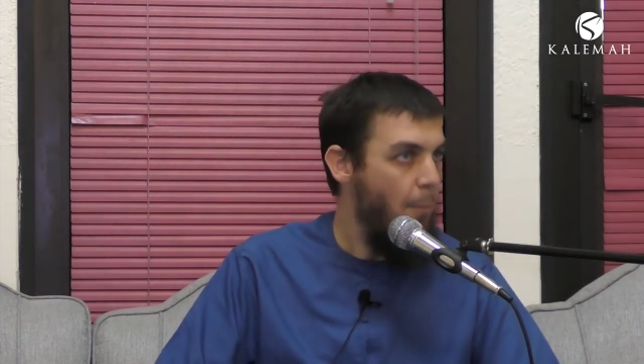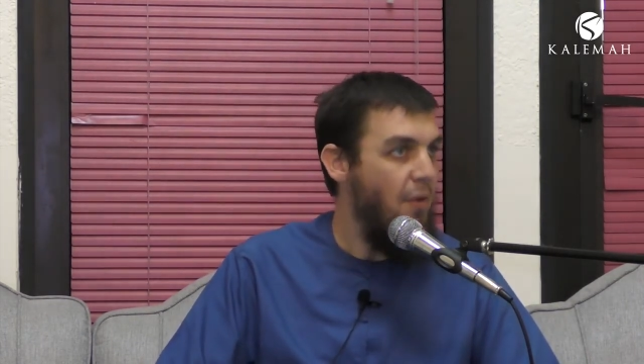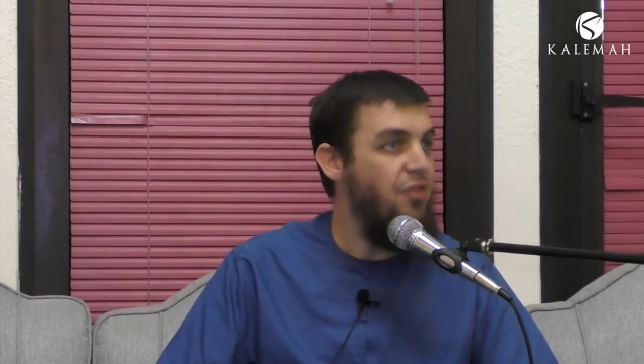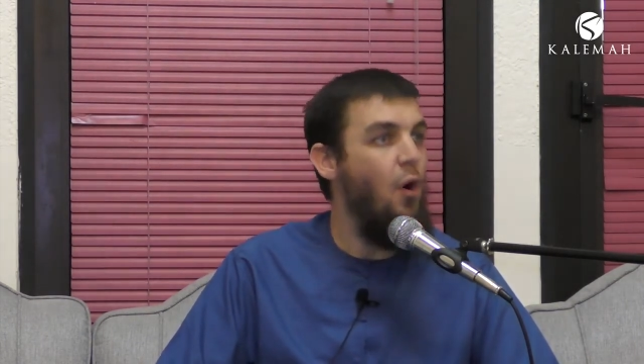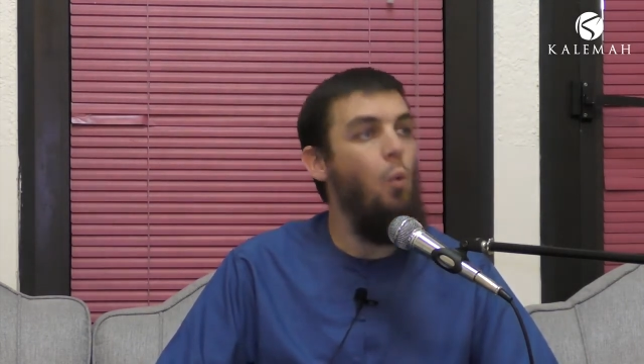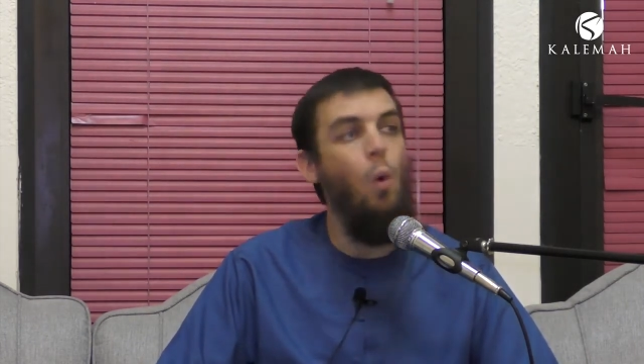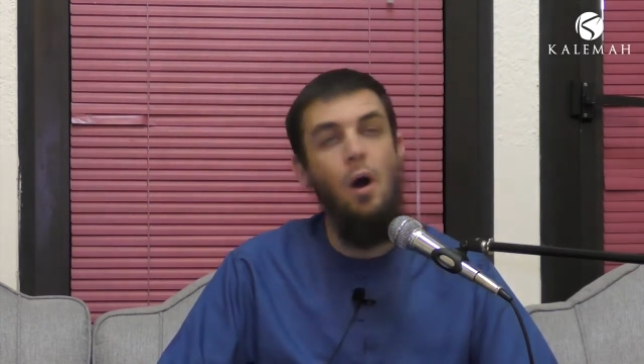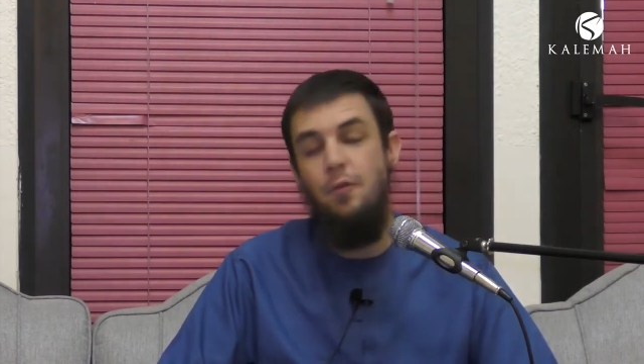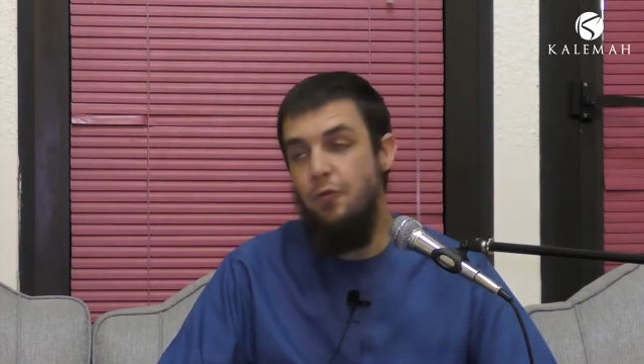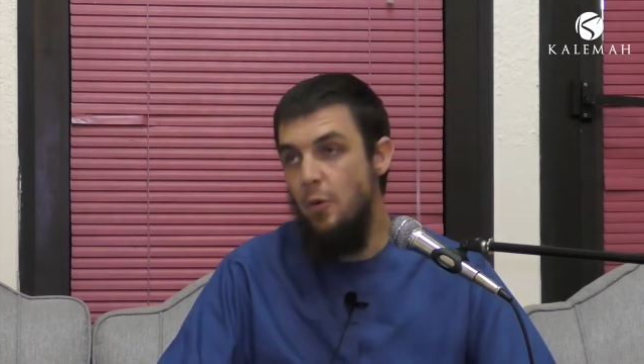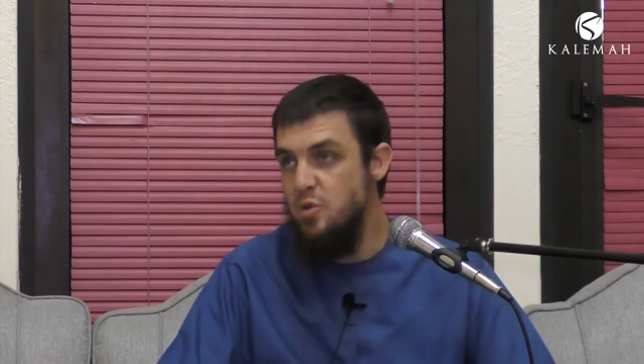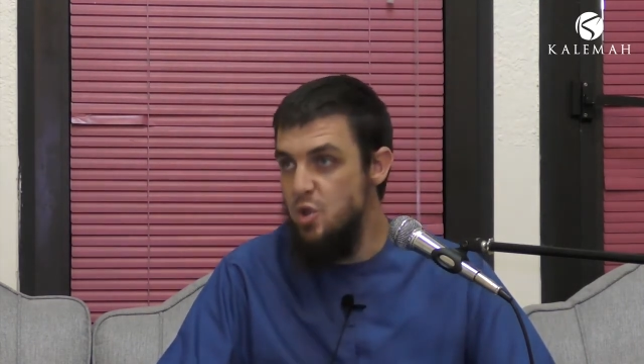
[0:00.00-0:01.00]
But the
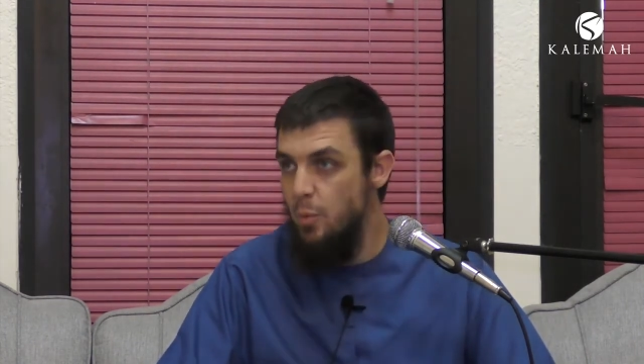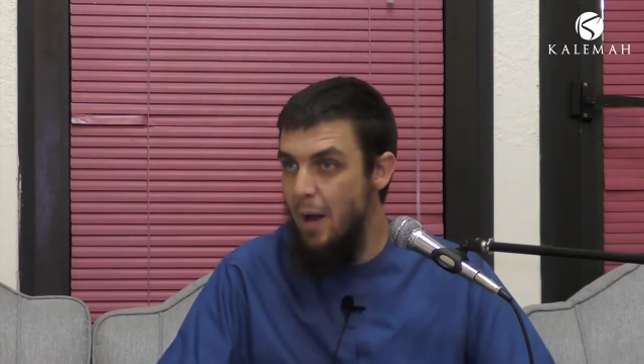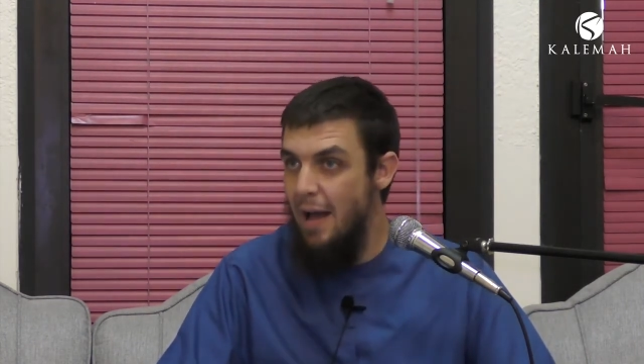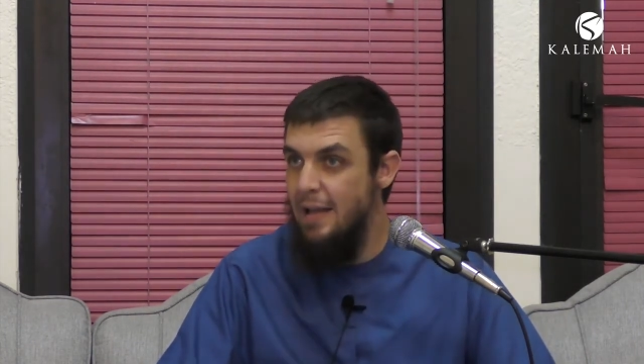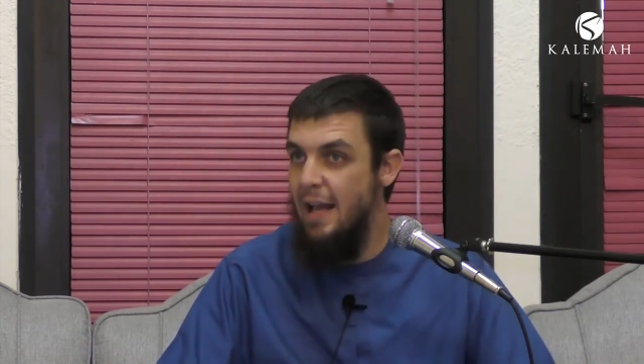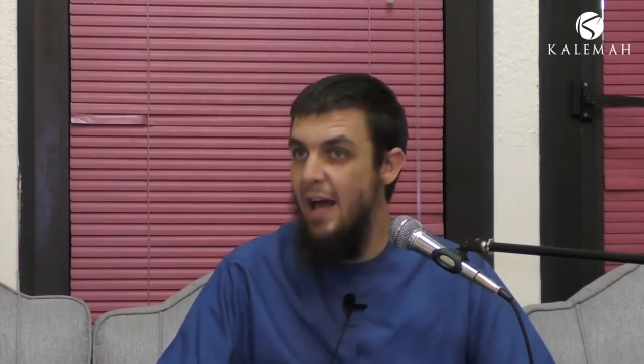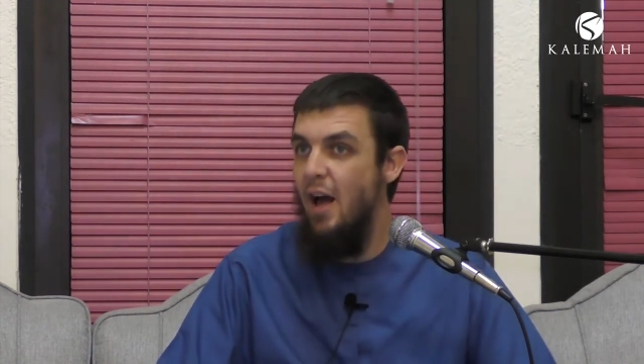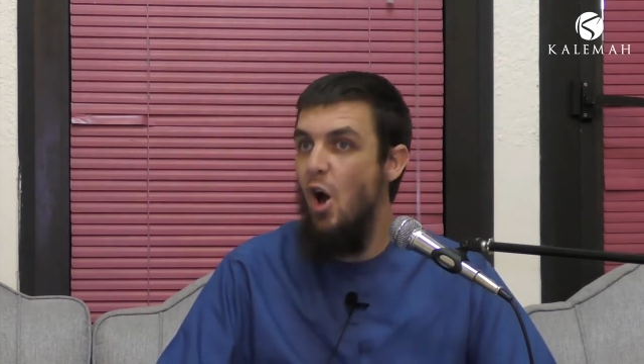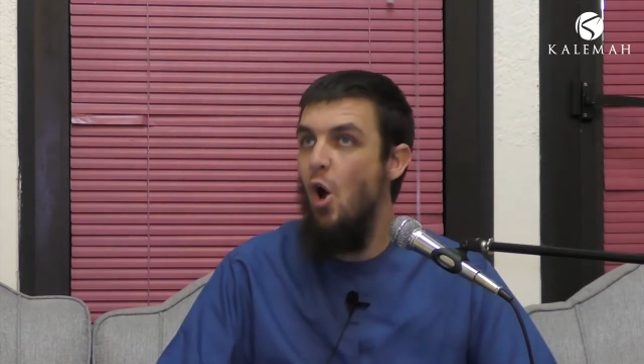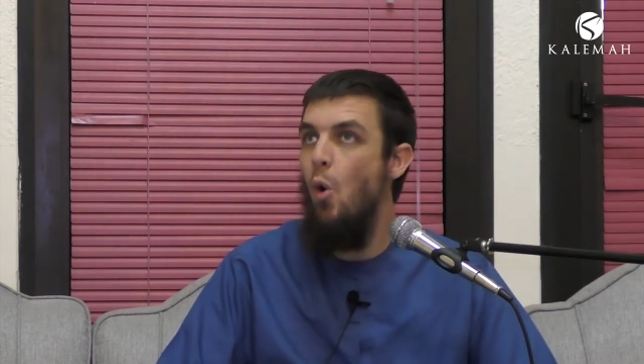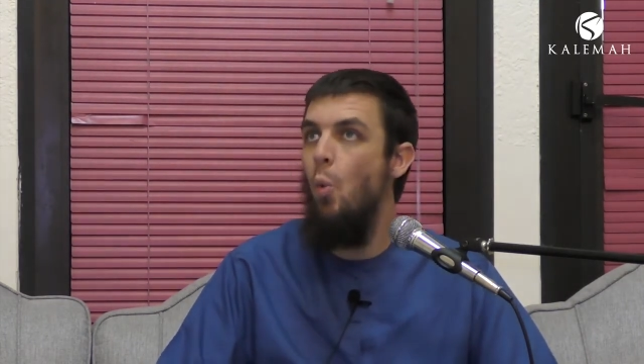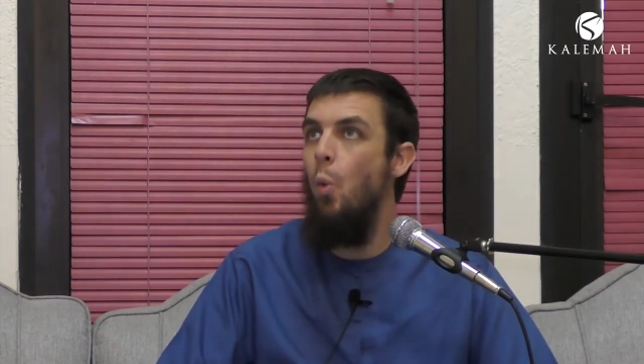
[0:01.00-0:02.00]
one from Somalia,
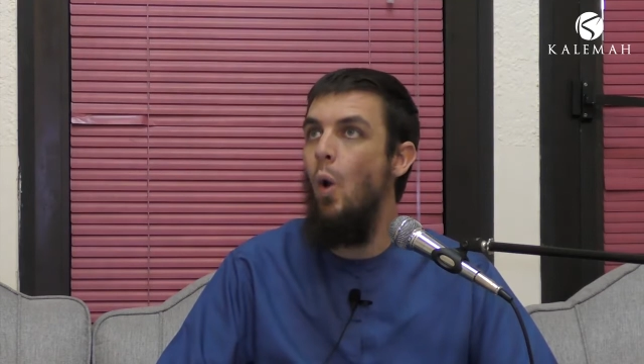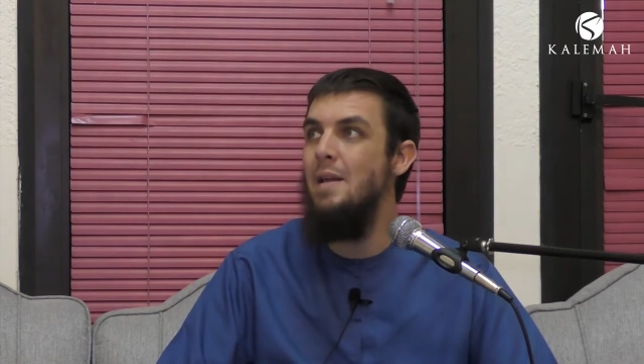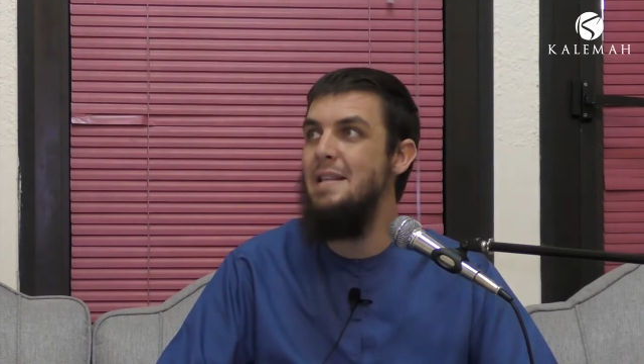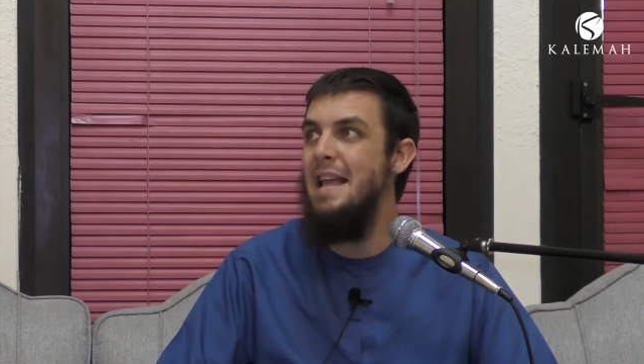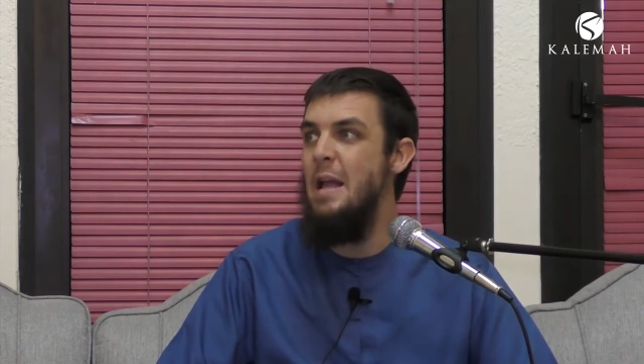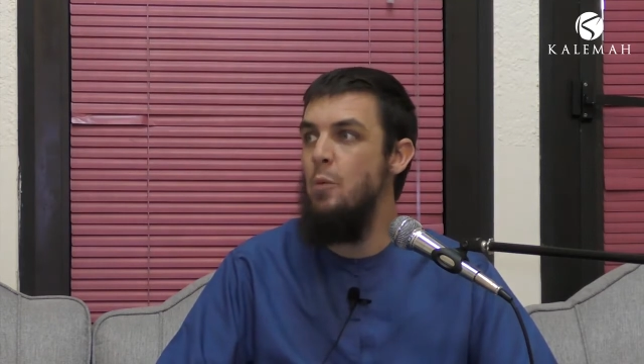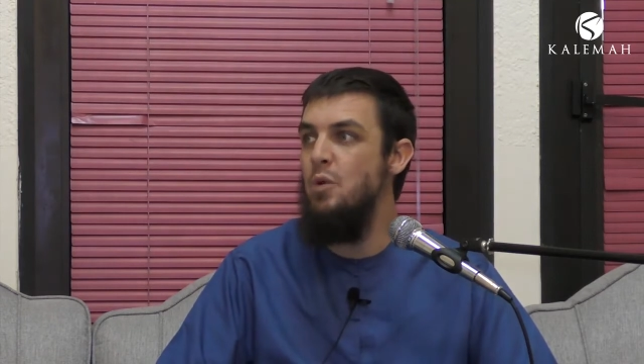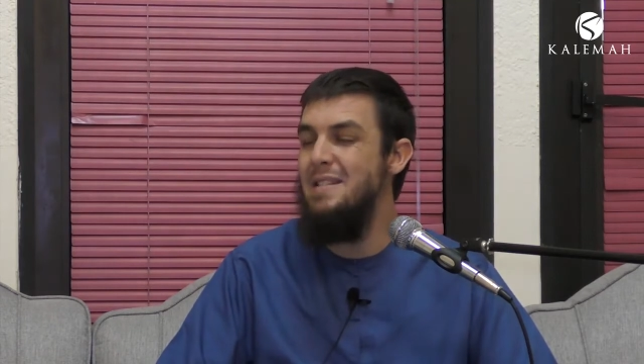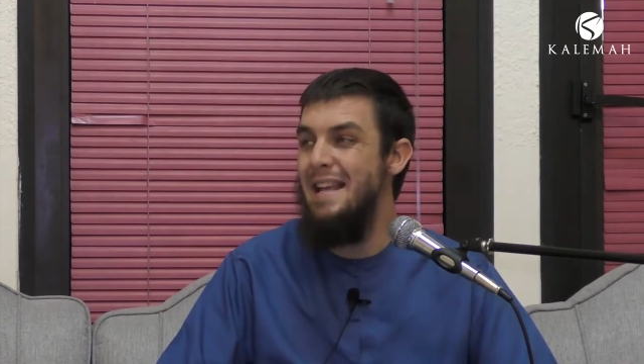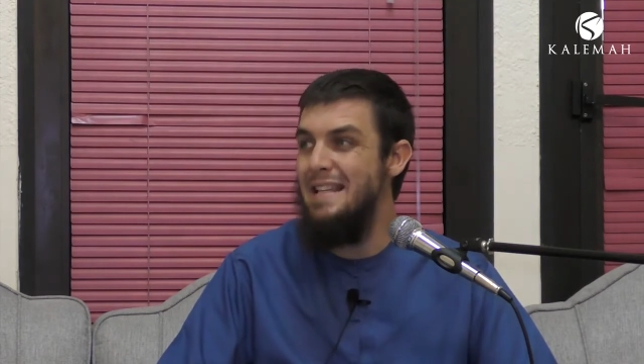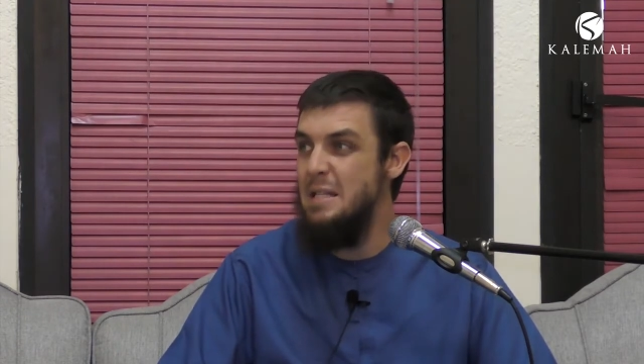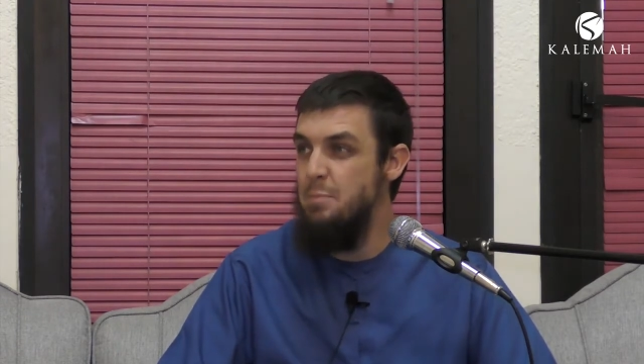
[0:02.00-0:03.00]
it
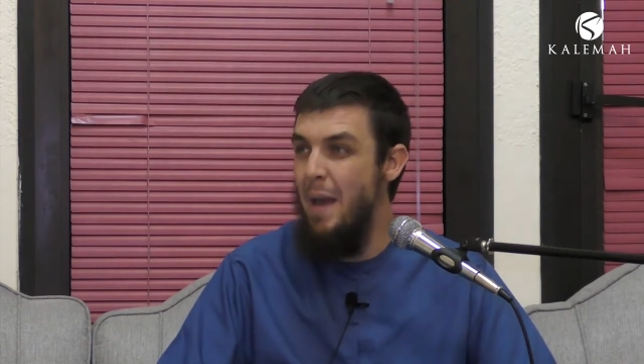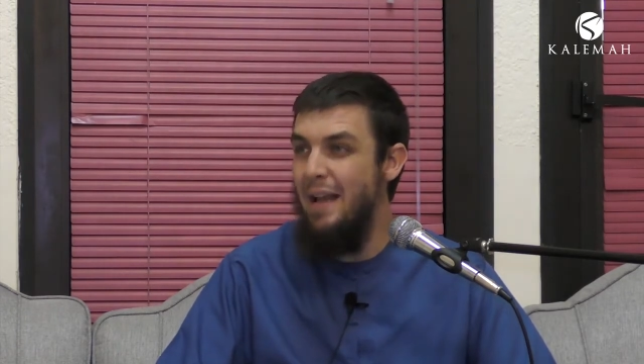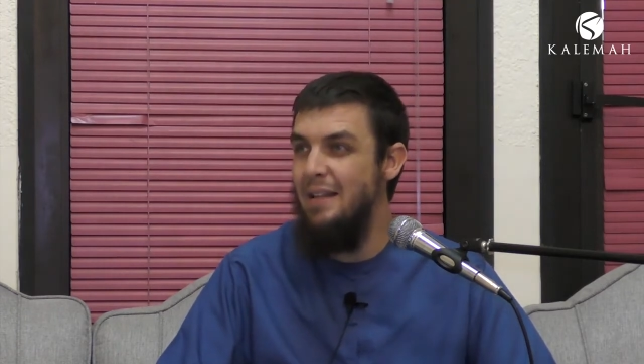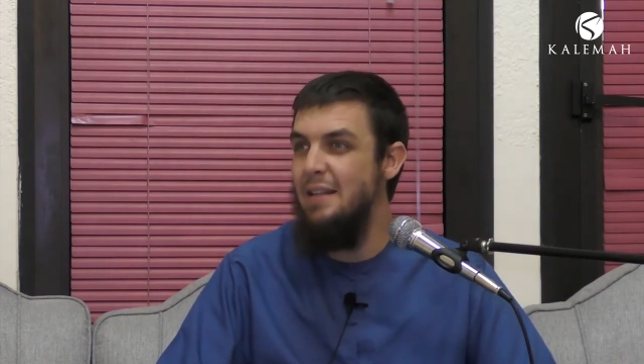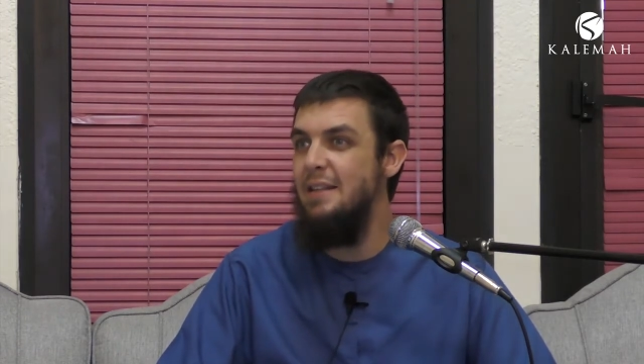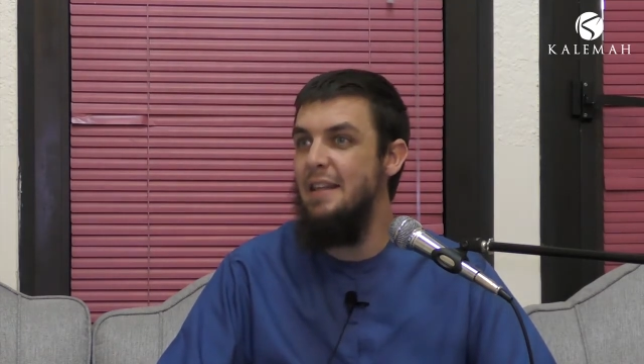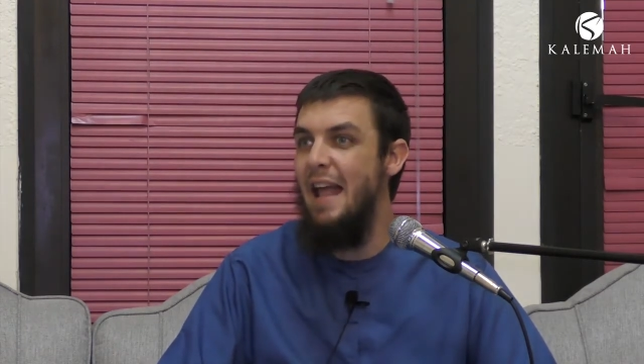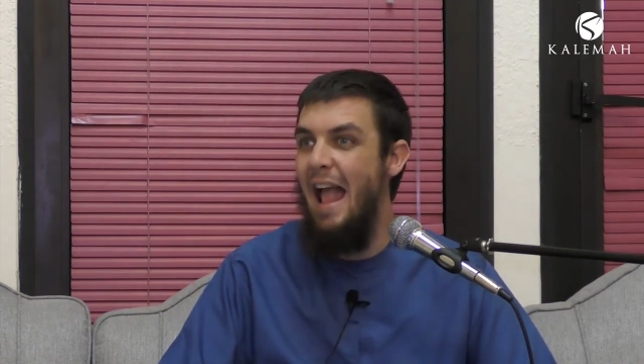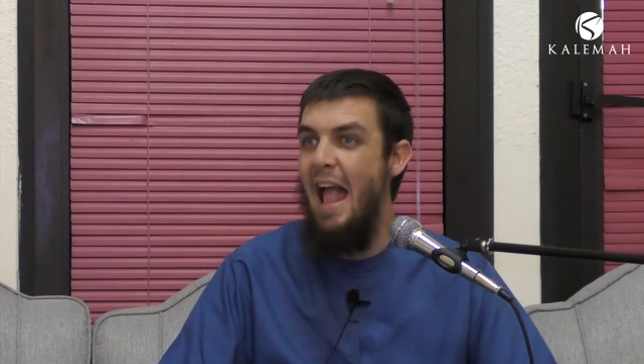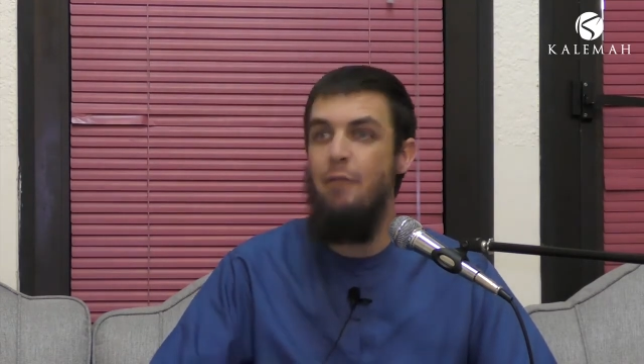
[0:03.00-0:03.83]
was expected that